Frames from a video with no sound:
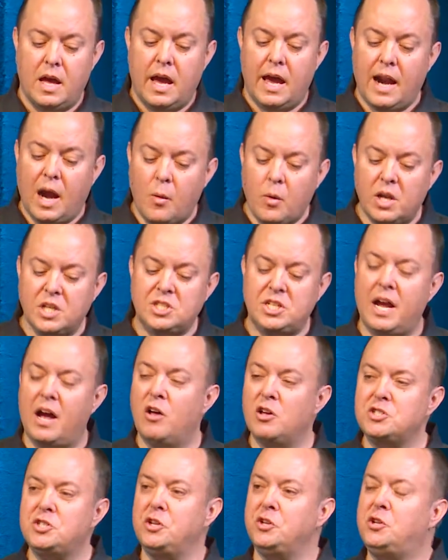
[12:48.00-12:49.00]
And I want to
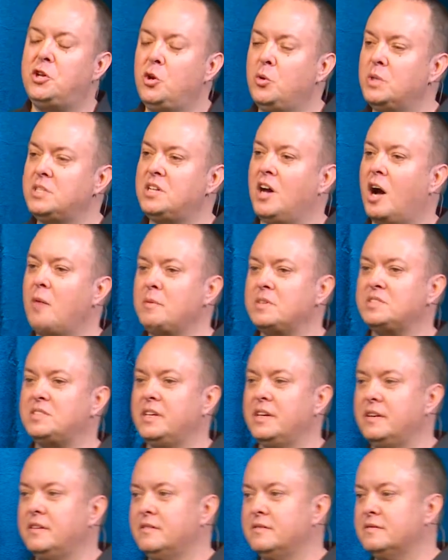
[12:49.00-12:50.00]
challenge you to do what Thomas
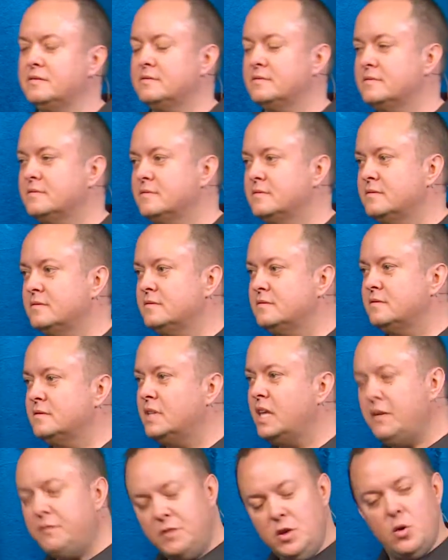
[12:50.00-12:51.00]
did.
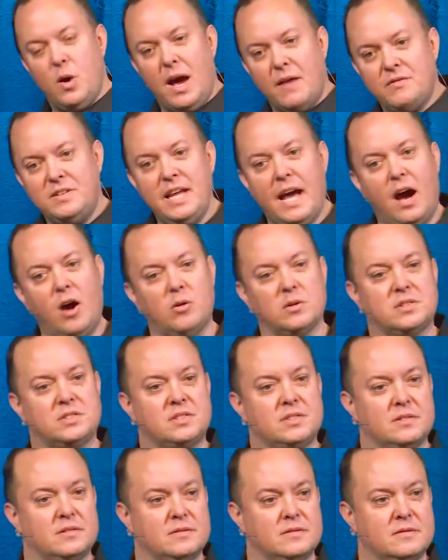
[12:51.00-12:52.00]
If you have doubts,
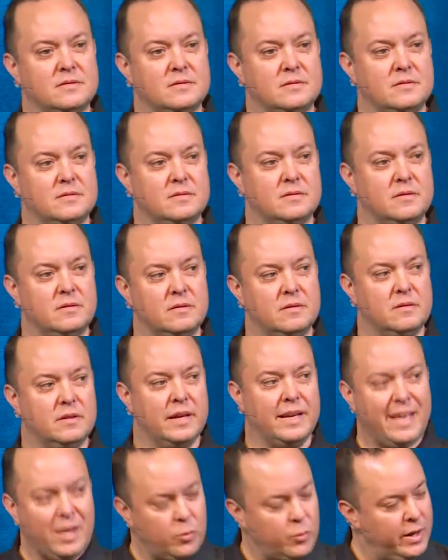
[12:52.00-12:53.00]

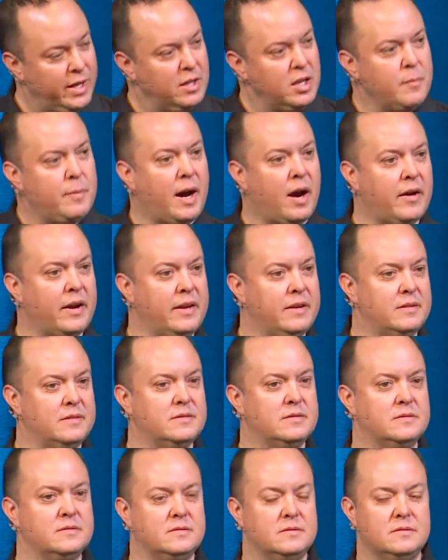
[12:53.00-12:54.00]
get real about it.
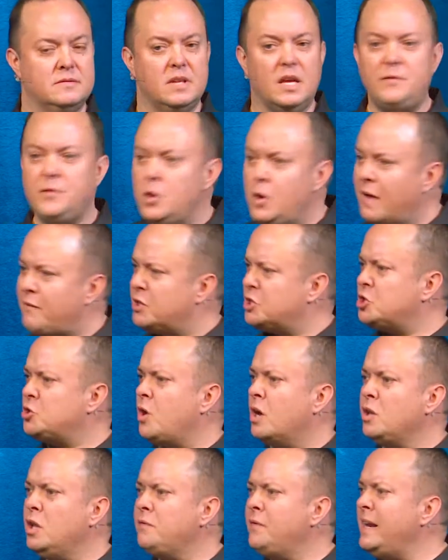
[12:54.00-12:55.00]
If you have a
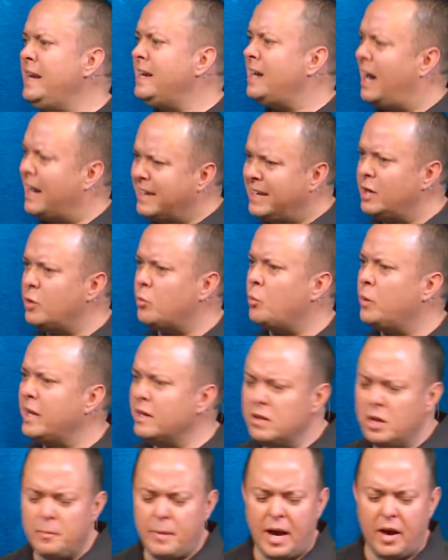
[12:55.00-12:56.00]
struggle of any kind, get
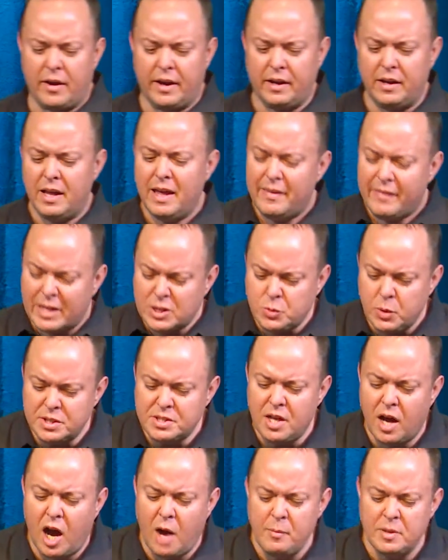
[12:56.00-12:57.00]
real about it. That's what
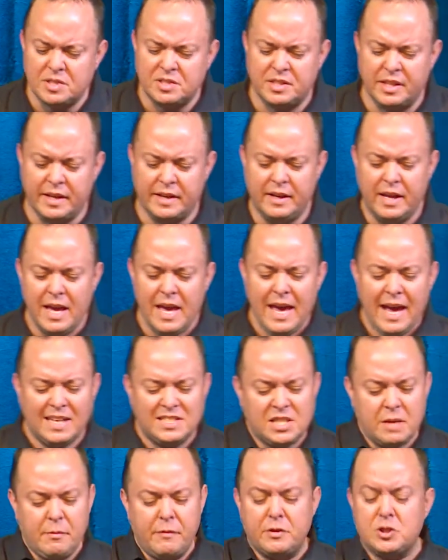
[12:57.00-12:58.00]
Thomas did. And
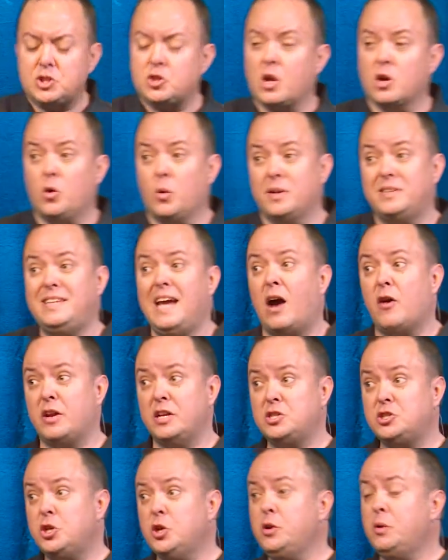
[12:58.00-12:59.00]
some of us struggle with doubt
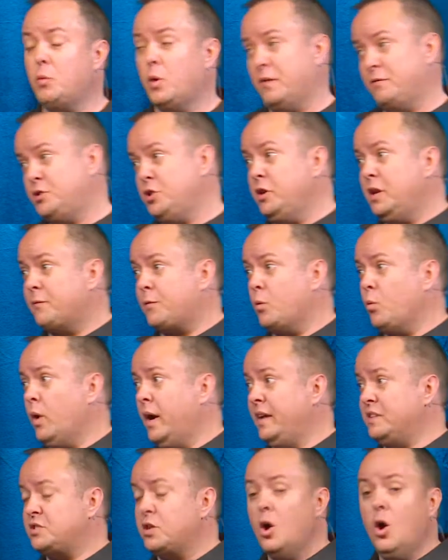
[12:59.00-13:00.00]
in one of two different
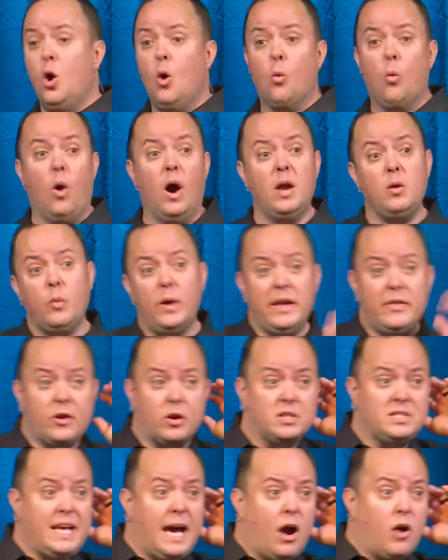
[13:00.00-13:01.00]
ways. One, we either
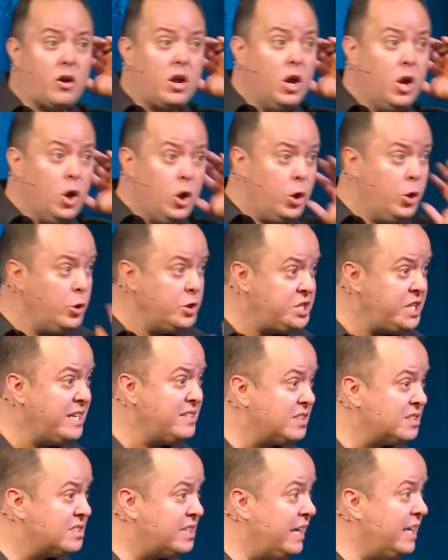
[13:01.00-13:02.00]
doubt who
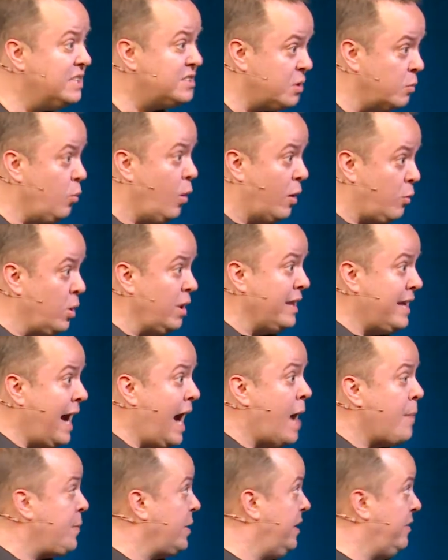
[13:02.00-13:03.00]
Jesus is and what really
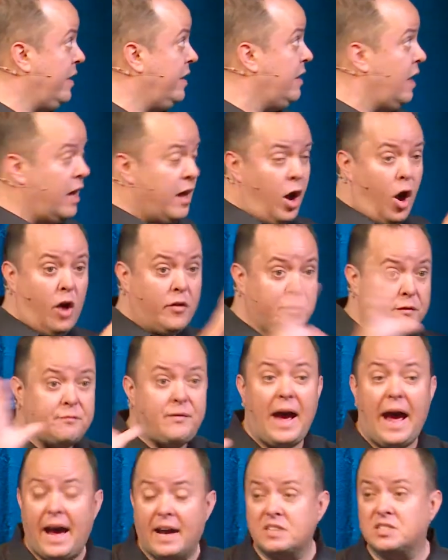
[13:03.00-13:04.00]
happened and then all the
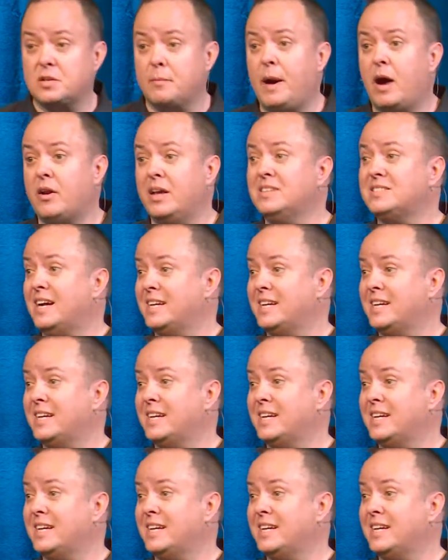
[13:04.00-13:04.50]
facts about his